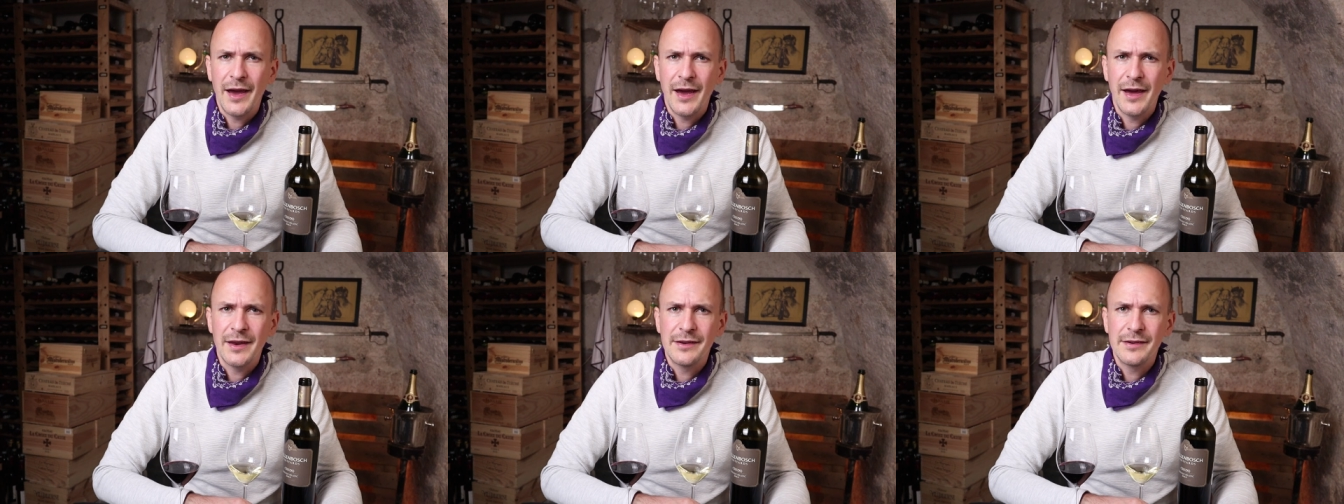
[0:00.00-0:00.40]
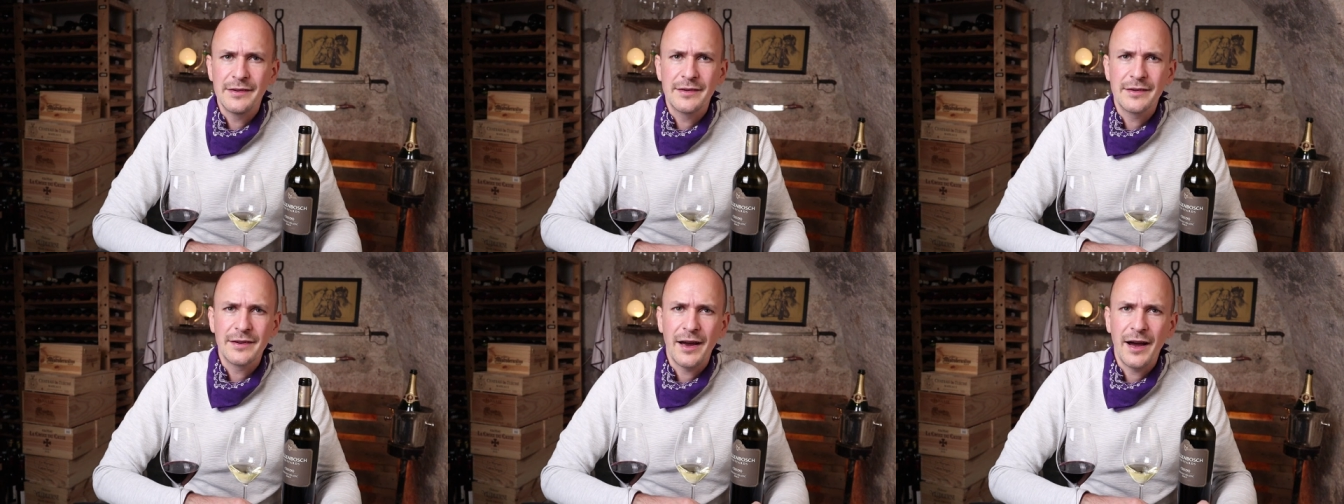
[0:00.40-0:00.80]

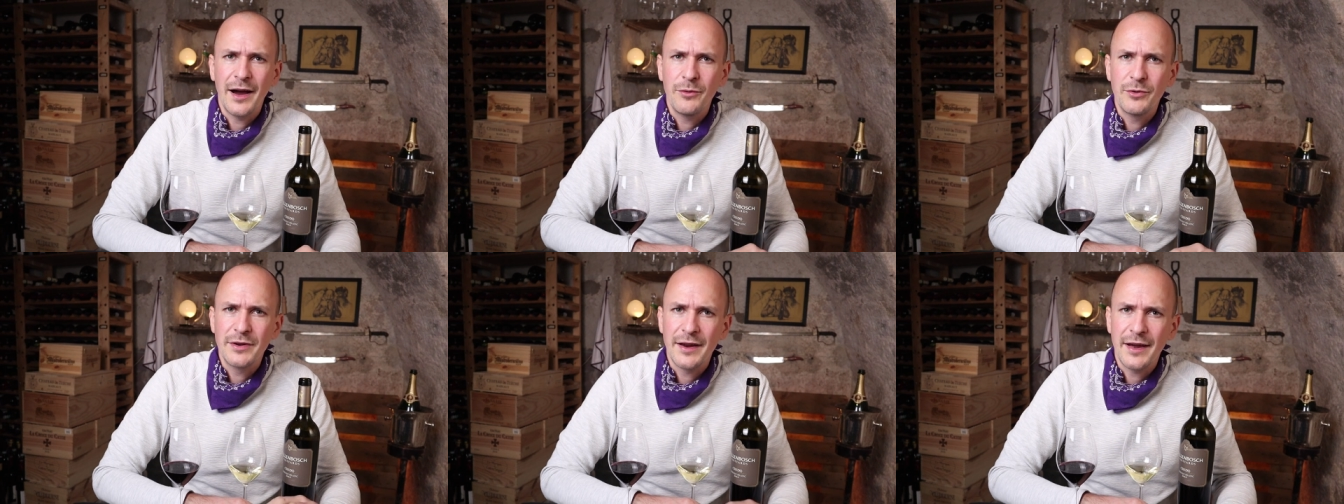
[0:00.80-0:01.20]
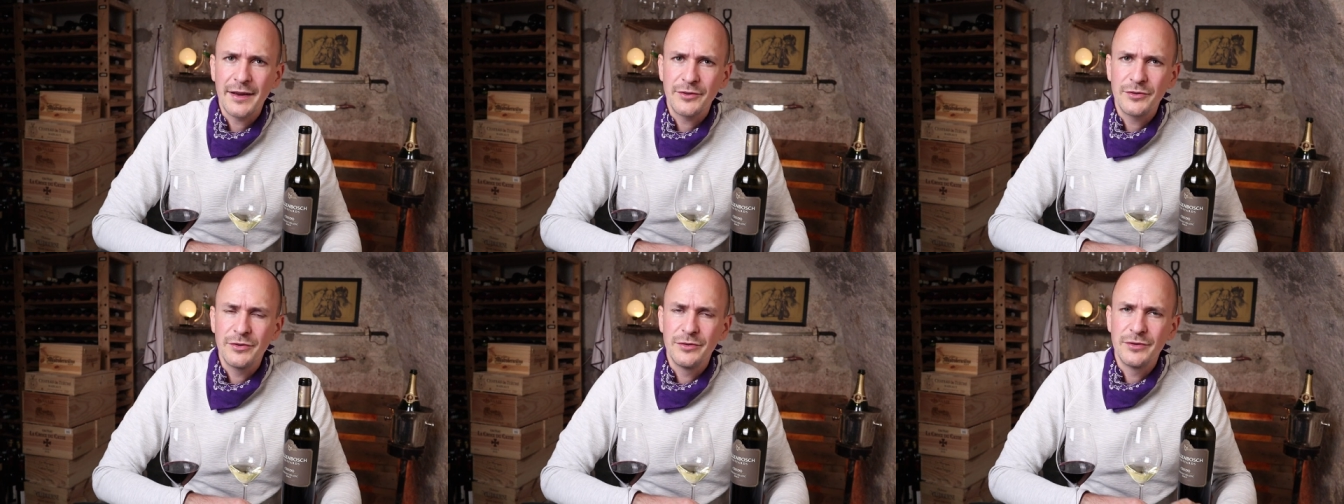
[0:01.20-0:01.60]
and I would
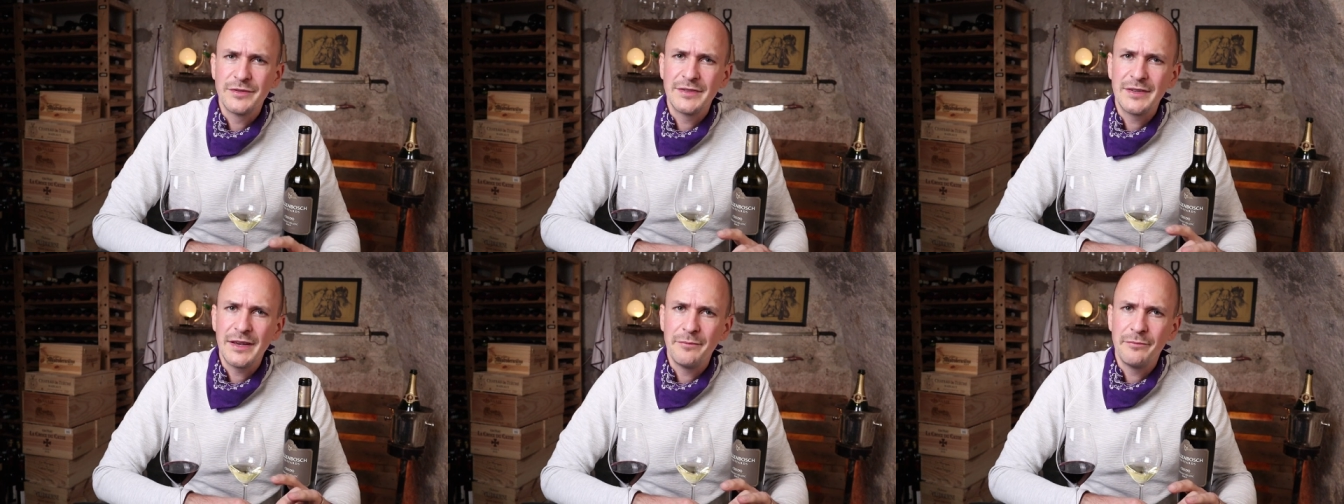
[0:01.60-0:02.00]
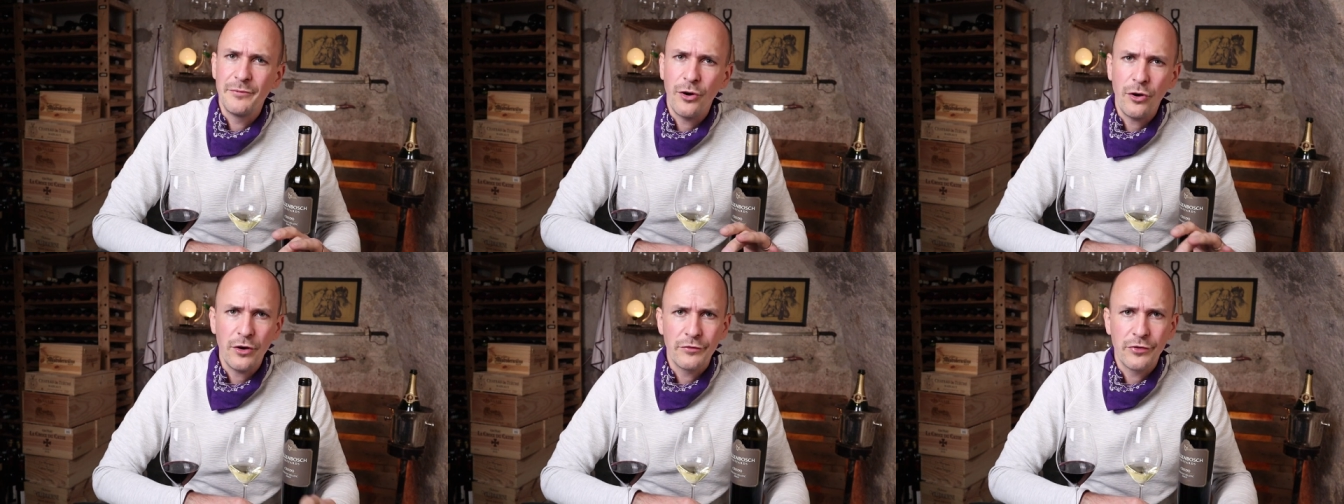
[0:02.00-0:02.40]
like to see
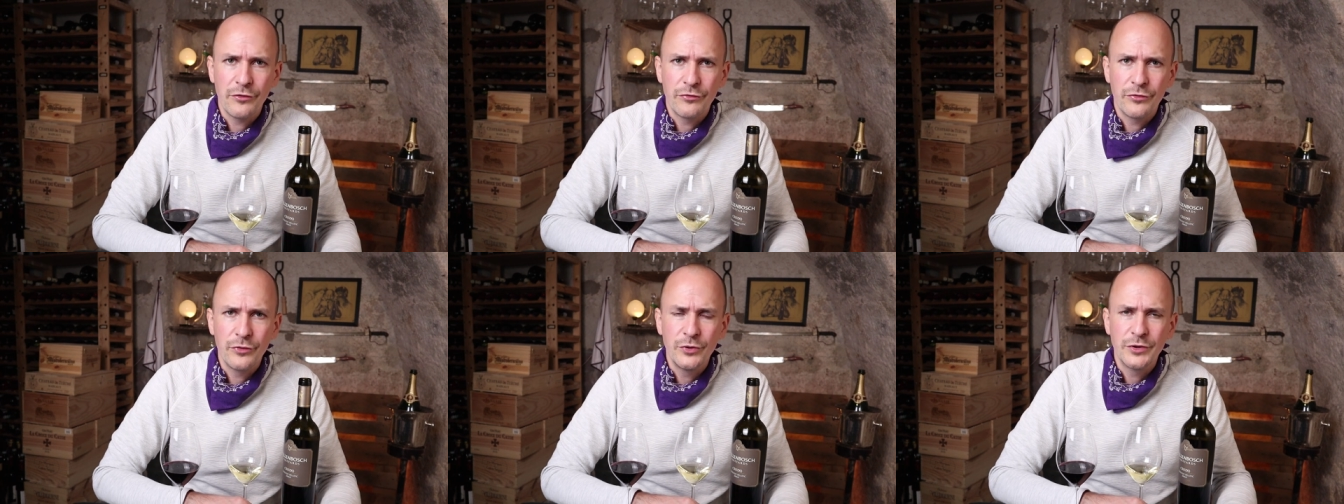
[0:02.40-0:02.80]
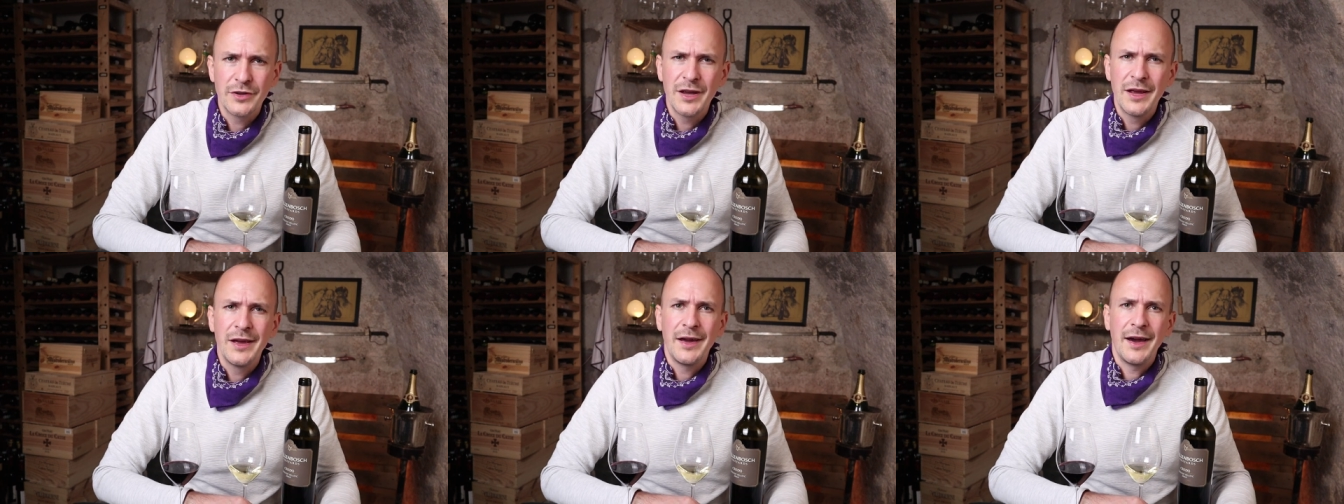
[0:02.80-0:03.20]
more of the
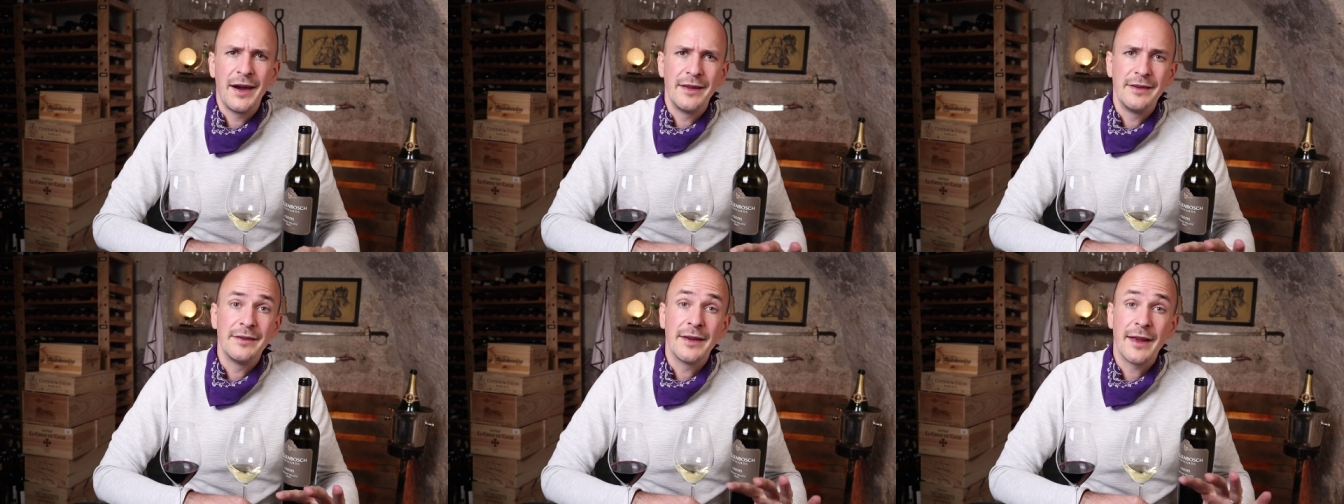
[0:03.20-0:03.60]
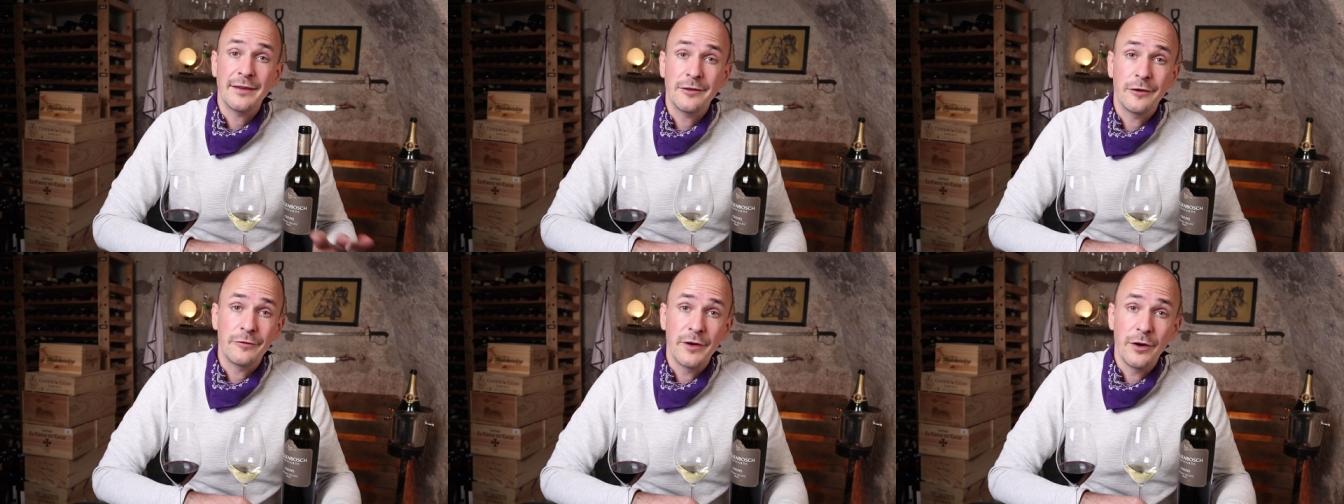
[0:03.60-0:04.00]
fruit and
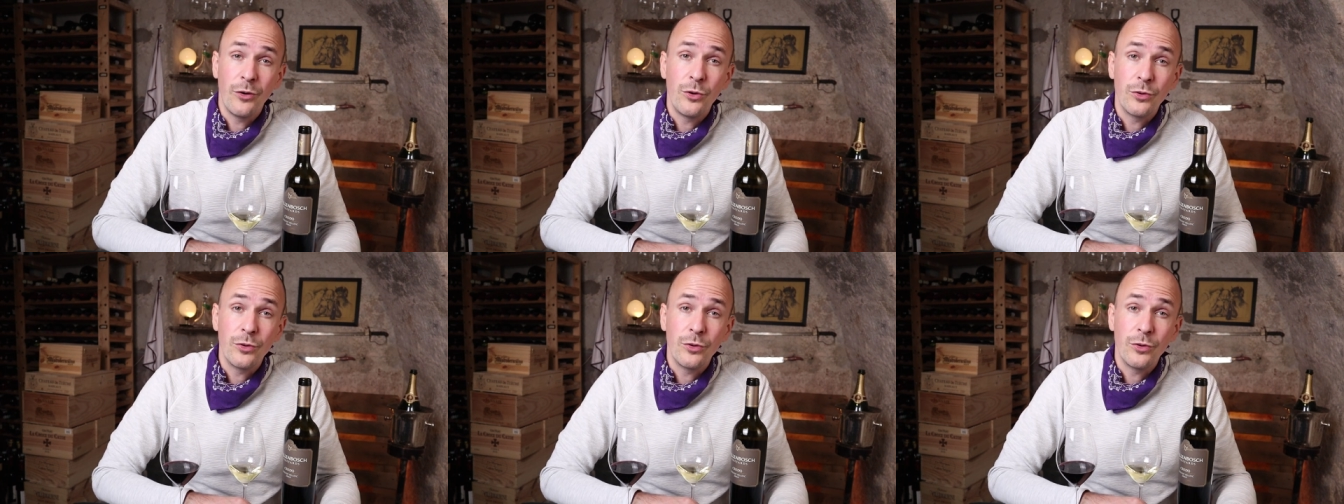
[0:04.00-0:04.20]
less of the